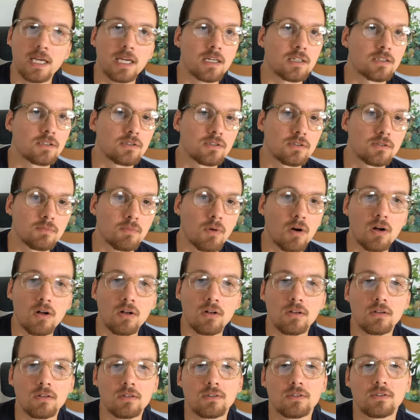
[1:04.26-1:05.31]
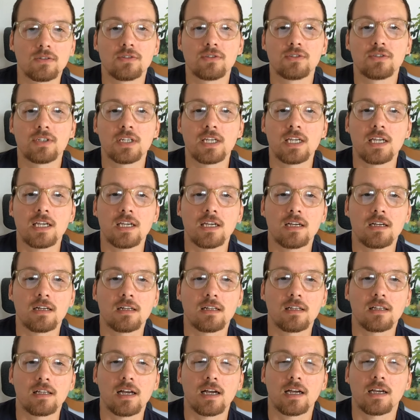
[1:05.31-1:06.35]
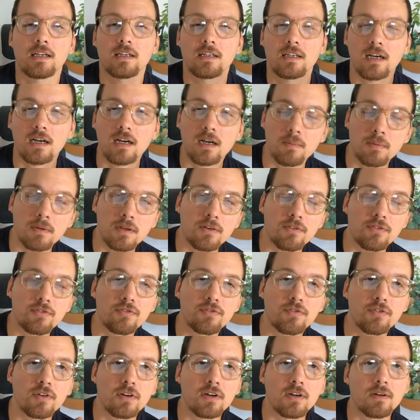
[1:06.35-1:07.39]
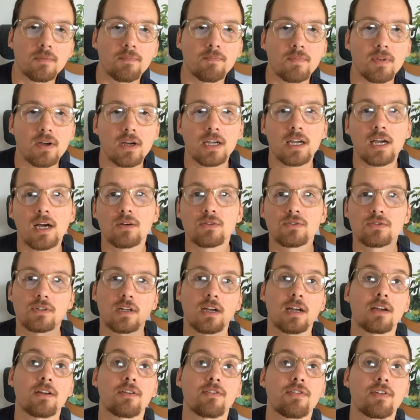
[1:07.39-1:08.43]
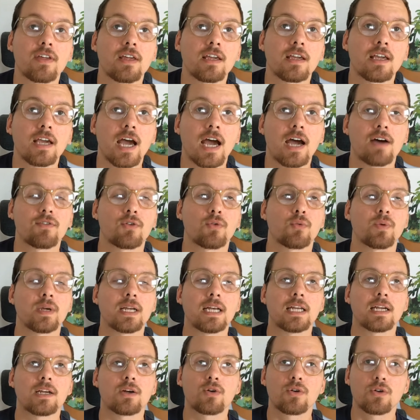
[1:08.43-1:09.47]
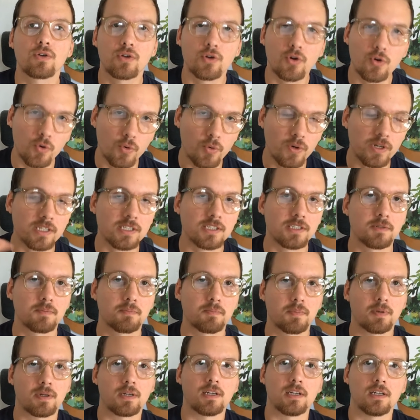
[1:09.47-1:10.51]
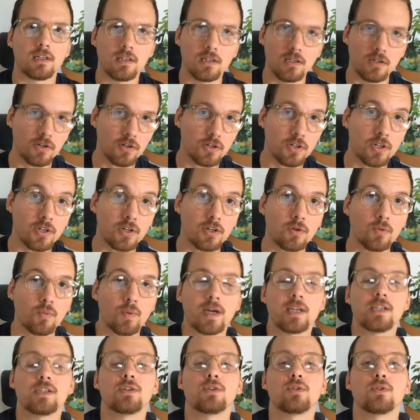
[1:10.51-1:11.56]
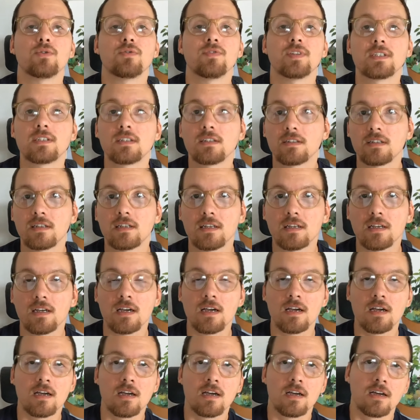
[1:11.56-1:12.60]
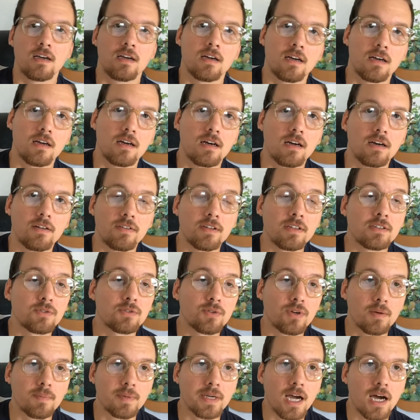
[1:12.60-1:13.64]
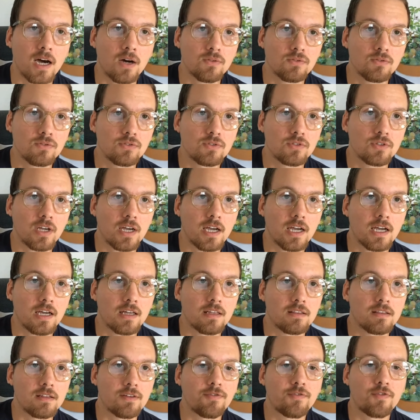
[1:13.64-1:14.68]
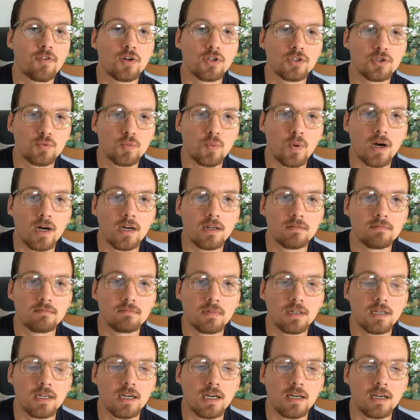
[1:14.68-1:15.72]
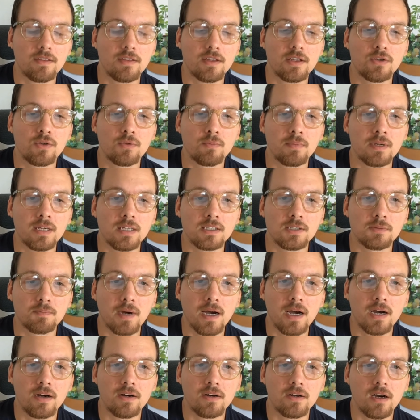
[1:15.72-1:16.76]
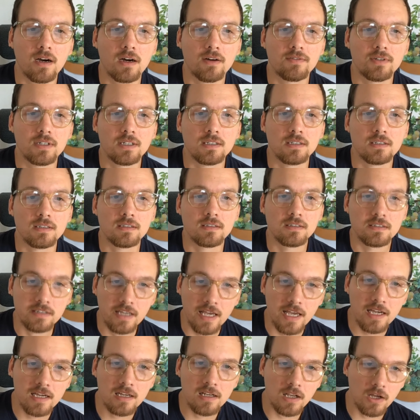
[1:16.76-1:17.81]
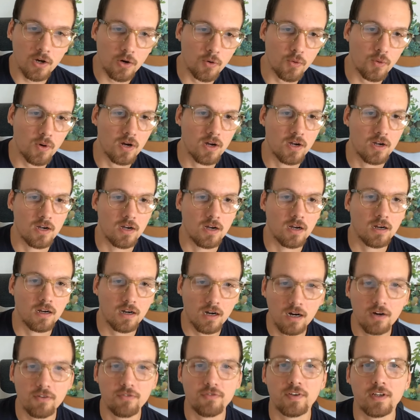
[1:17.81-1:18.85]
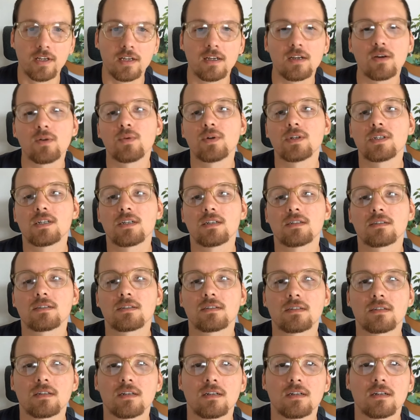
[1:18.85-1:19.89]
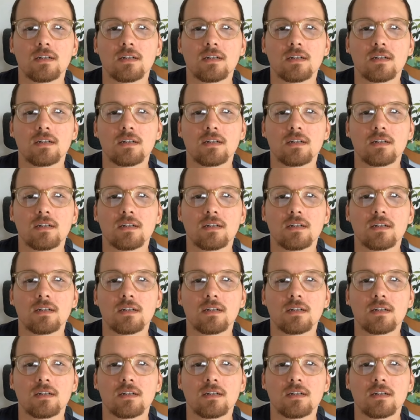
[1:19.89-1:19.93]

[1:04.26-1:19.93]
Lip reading: and small, to see like a couple of accounts that I think have a really crisp look when you visit the Instagram account. And the first one they could be inspired of is Dayglow Coffee, which is